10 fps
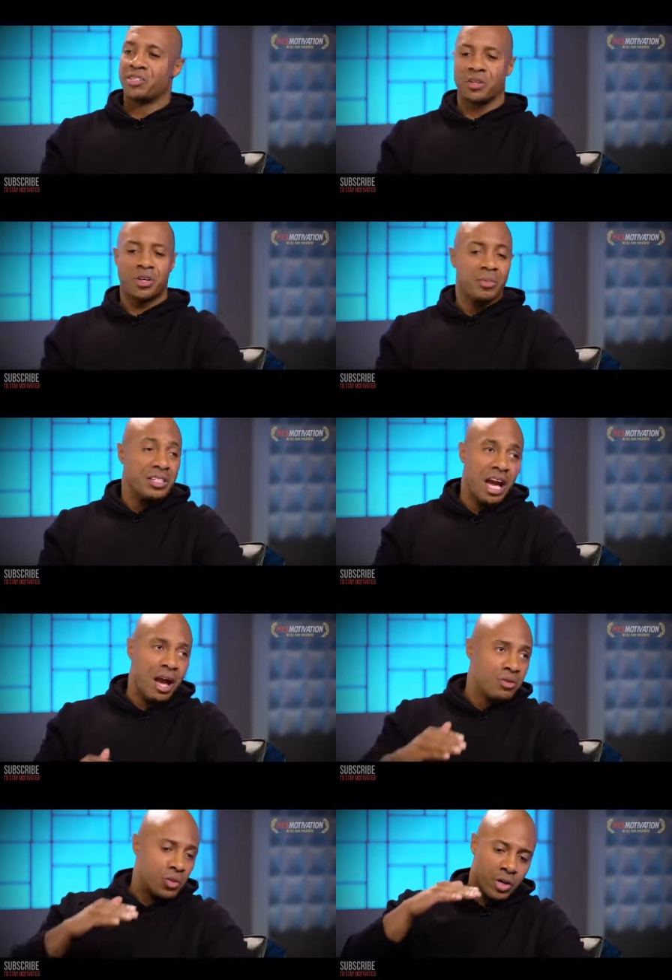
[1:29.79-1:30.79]
So there are gonna be
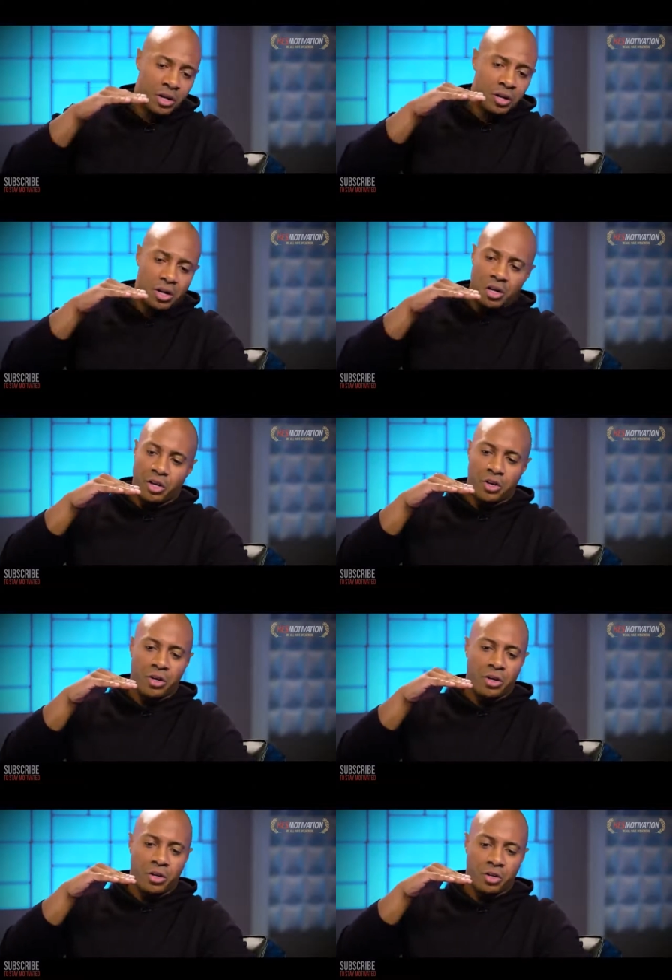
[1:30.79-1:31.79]
times where
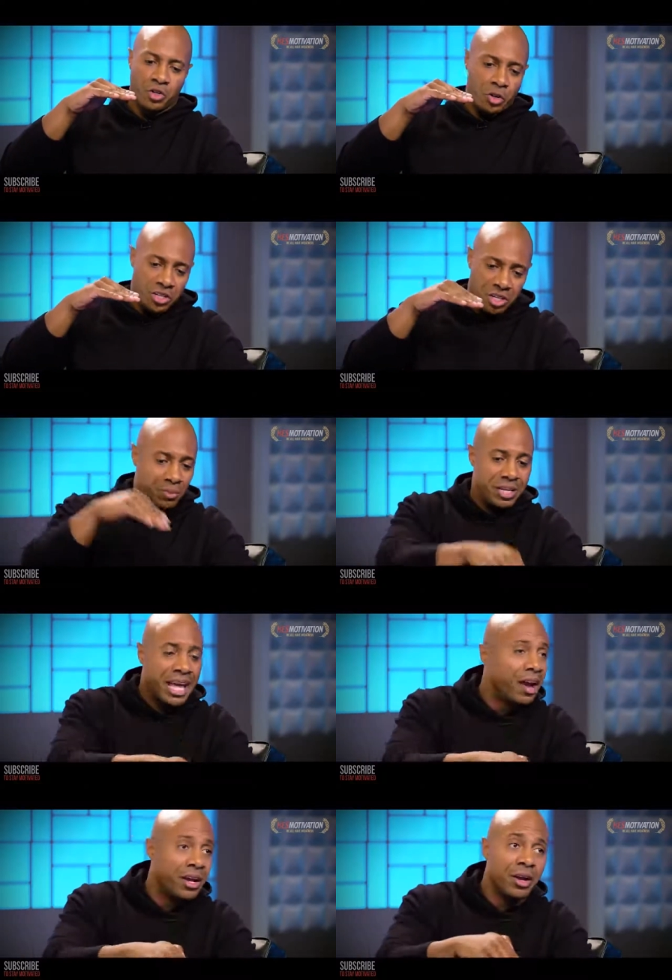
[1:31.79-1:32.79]
your journey is gonna be
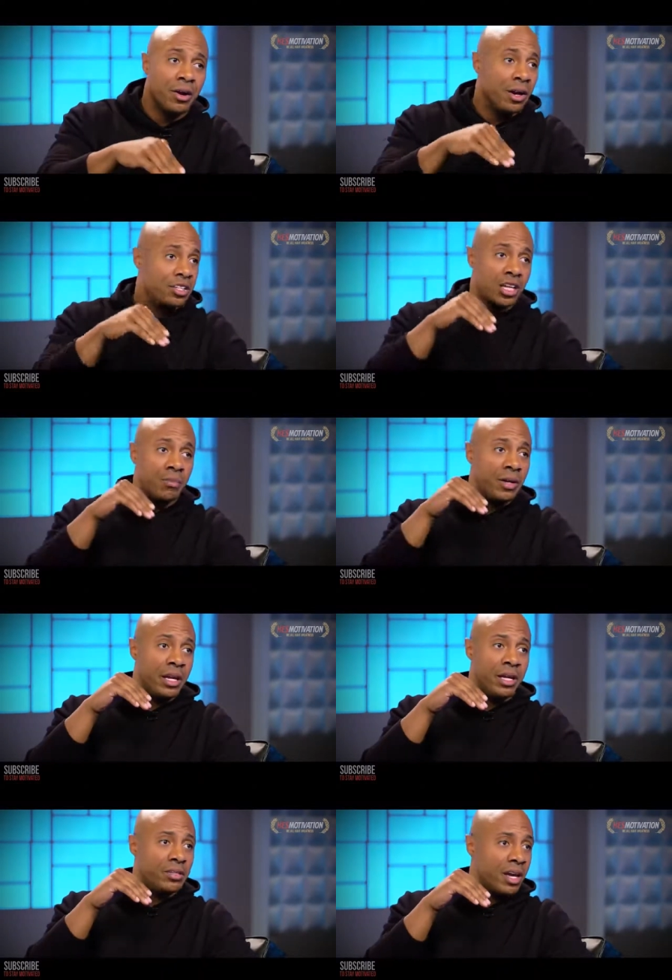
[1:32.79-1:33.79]
down here and it's gonna be